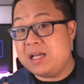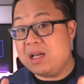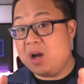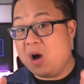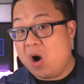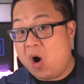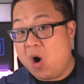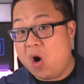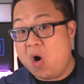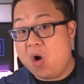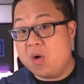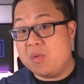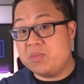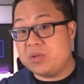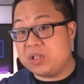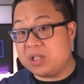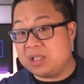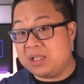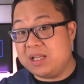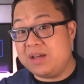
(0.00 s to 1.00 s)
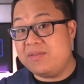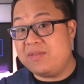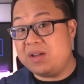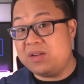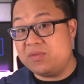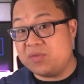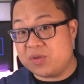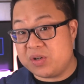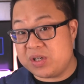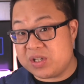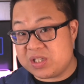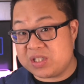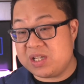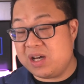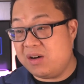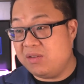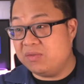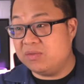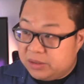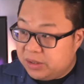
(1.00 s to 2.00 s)
a home to live in for
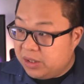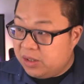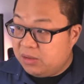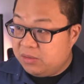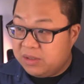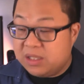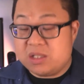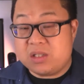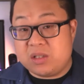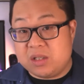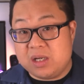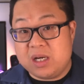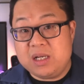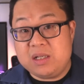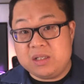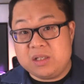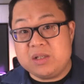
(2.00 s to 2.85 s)
yourself, you know, that's good.